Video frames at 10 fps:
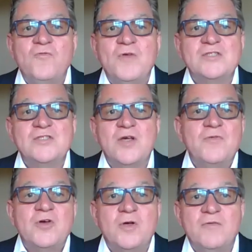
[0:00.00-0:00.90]
or
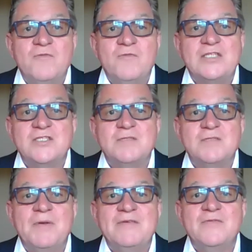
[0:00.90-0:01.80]
philosophical convictions,
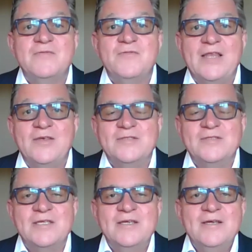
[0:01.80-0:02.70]
beliefs, and
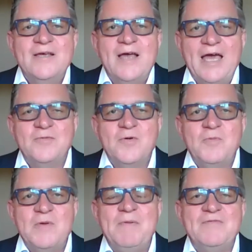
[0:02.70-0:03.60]
values. And
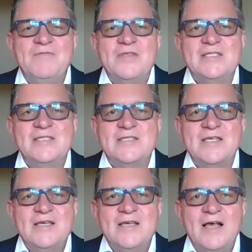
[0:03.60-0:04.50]
we believe that this
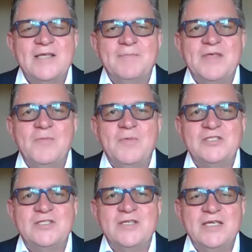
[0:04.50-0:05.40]
is something
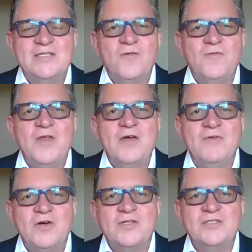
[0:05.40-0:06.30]
which is often
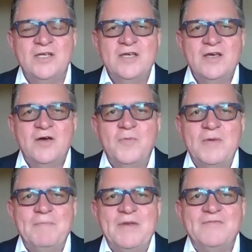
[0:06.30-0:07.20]
overlooked.
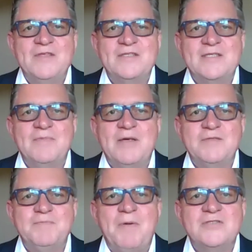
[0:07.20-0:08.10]
We believe that sometimes
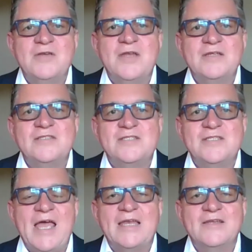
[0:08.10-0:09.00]
parents don't
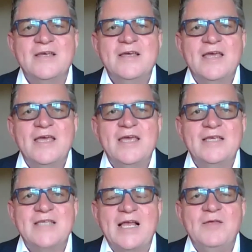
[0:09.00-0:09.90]
understand
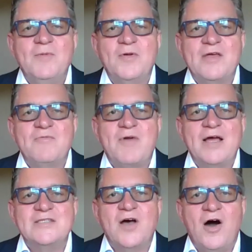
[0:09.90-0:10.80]
exactly what their
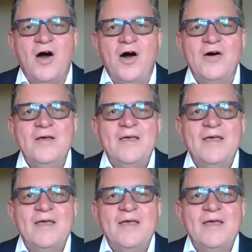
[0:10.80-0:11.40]
rights are